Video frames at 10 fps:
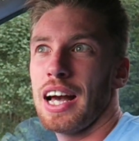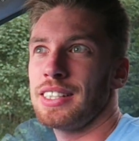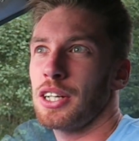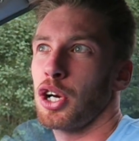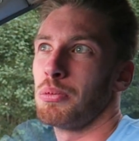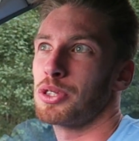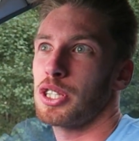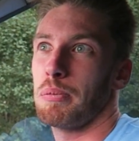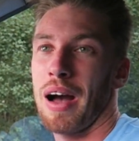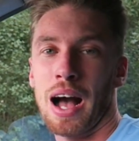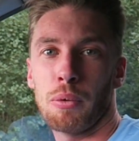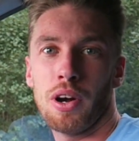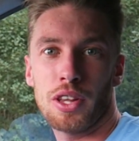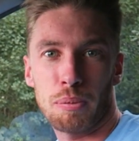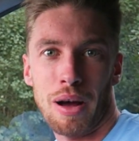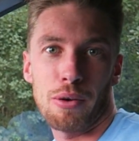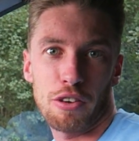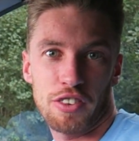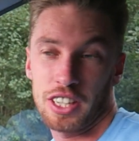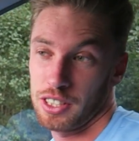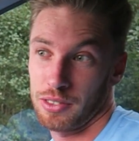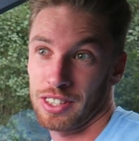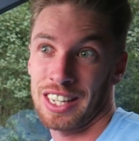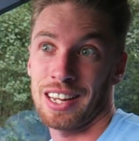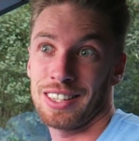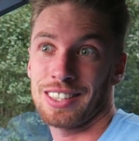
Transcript: As it comes to power, the power figures are exactly